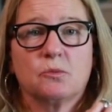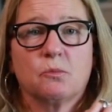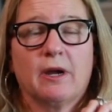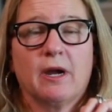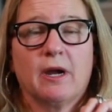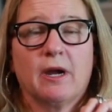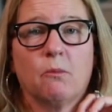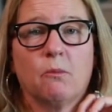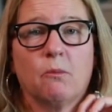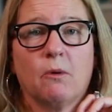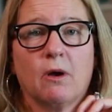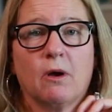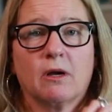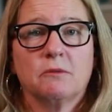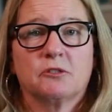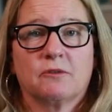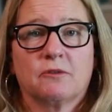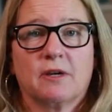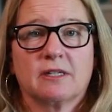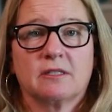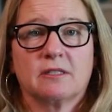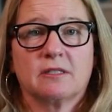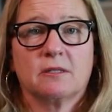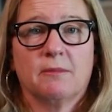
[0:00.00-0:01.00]
where Welcome to
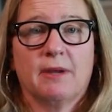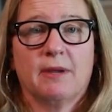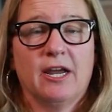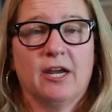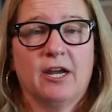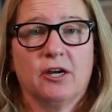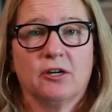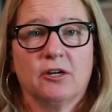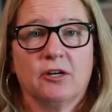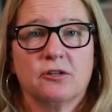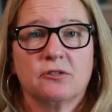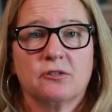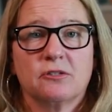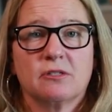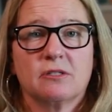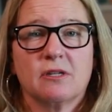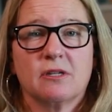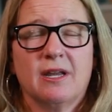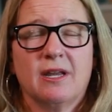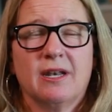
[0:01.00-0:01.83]
Wrexham airs,